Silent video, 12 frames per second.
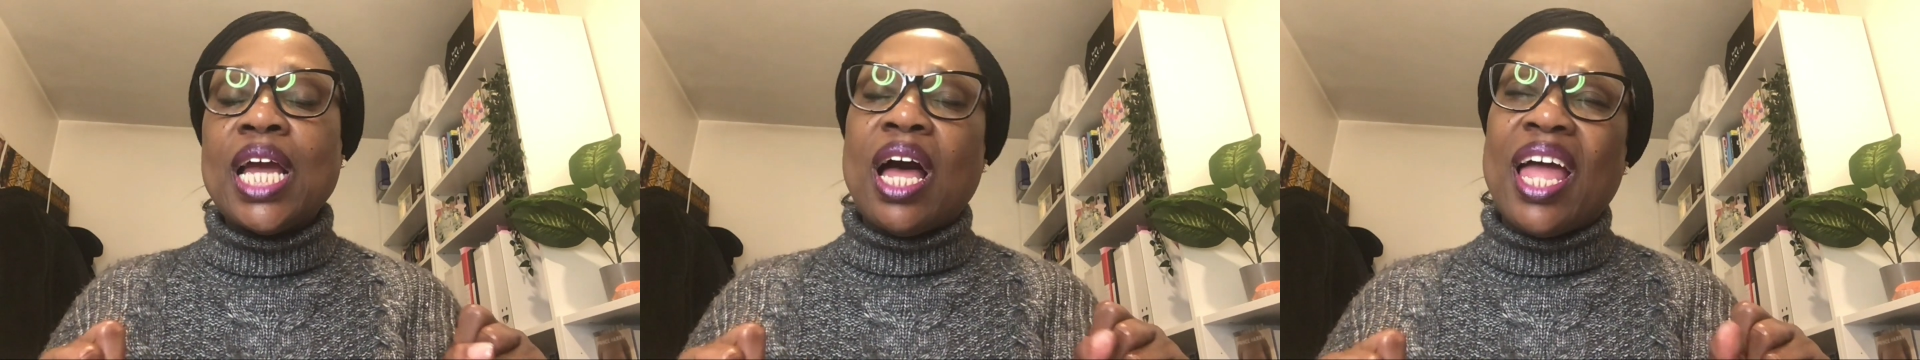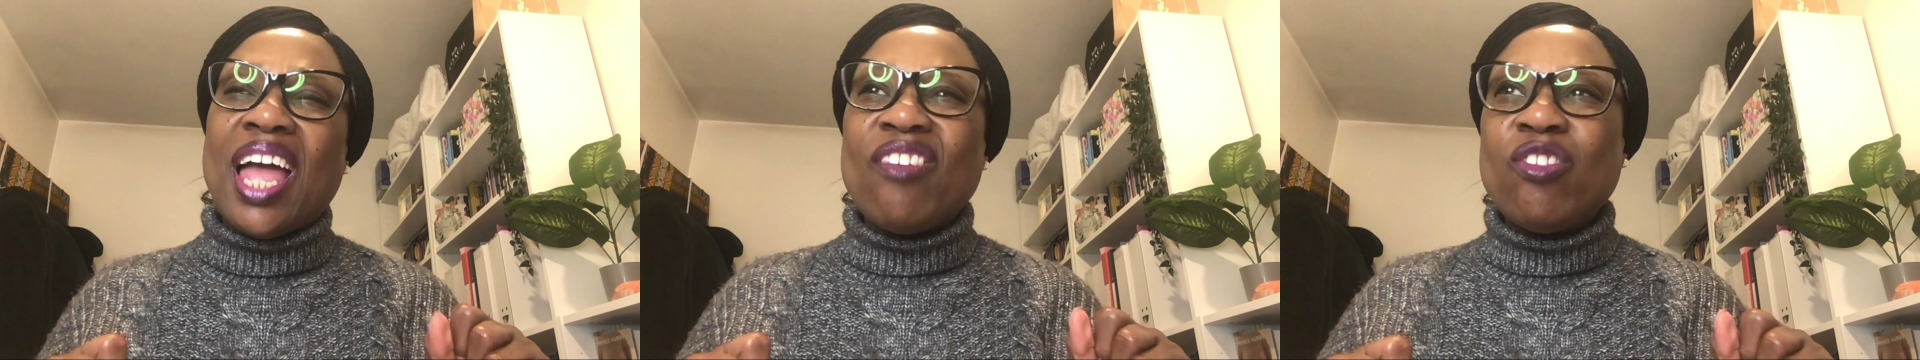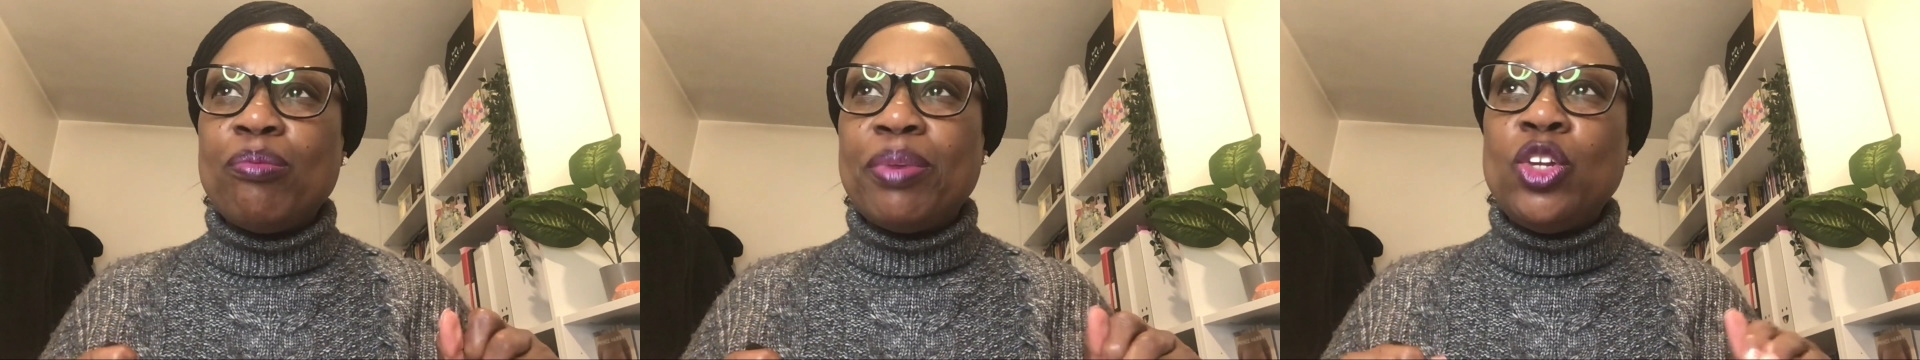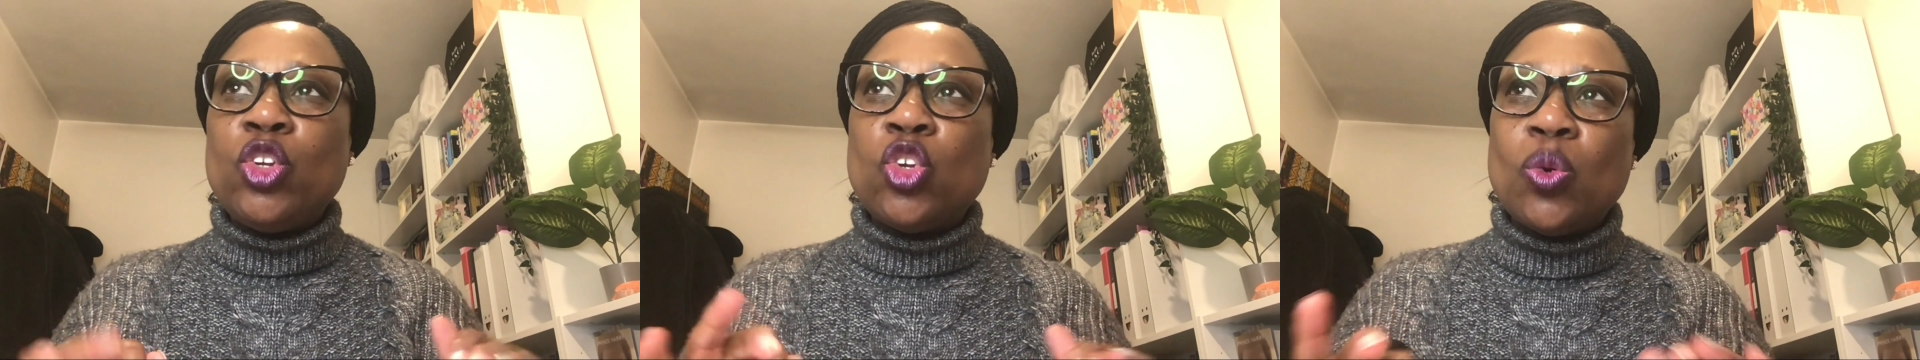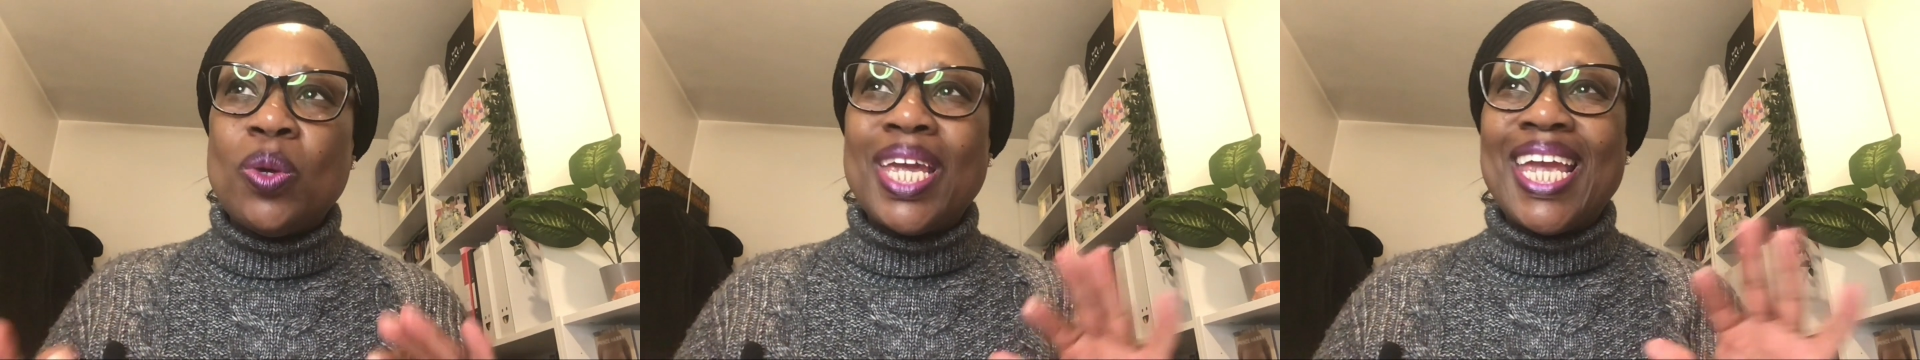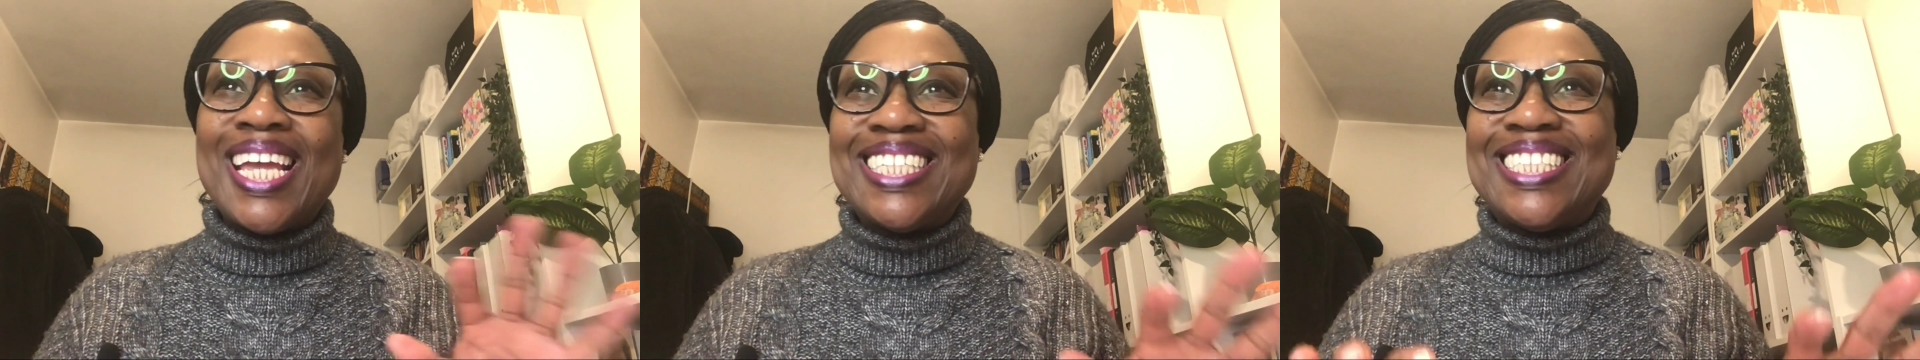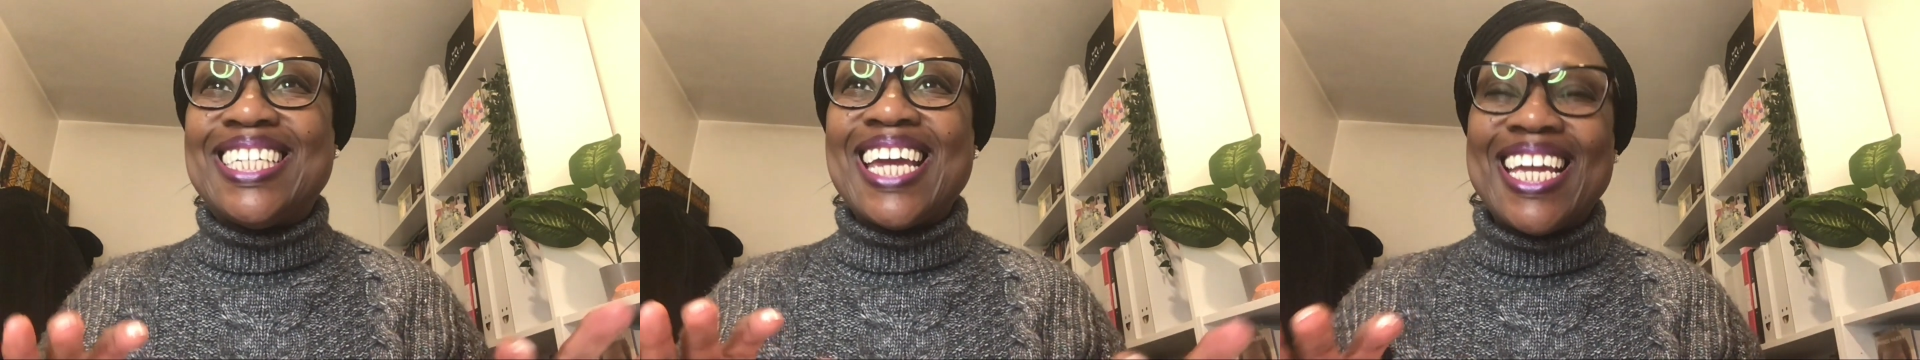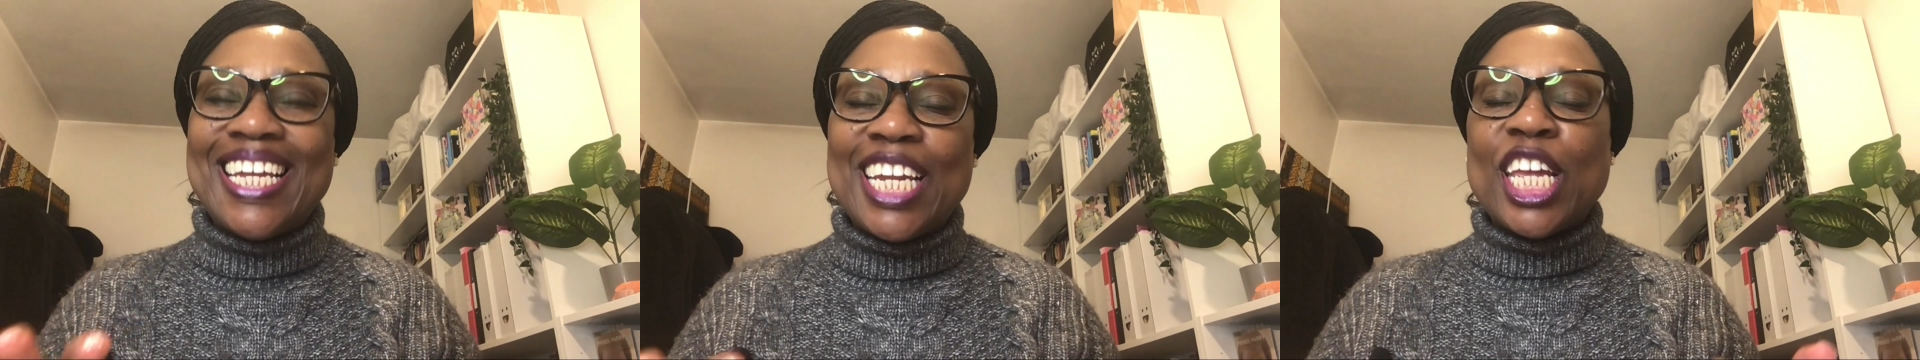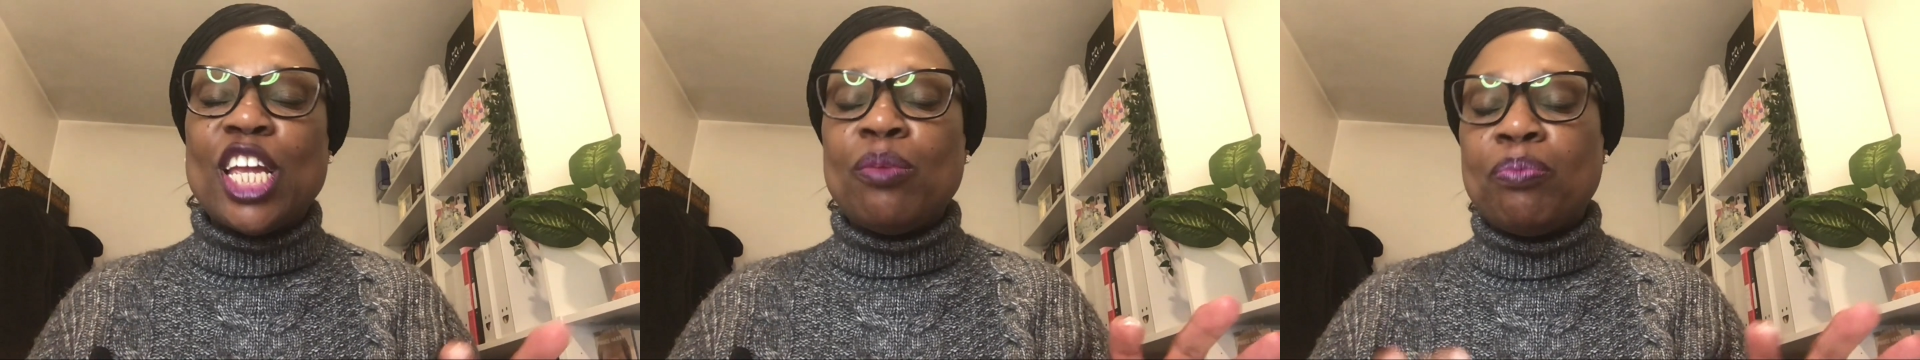I haven't been doing it daily,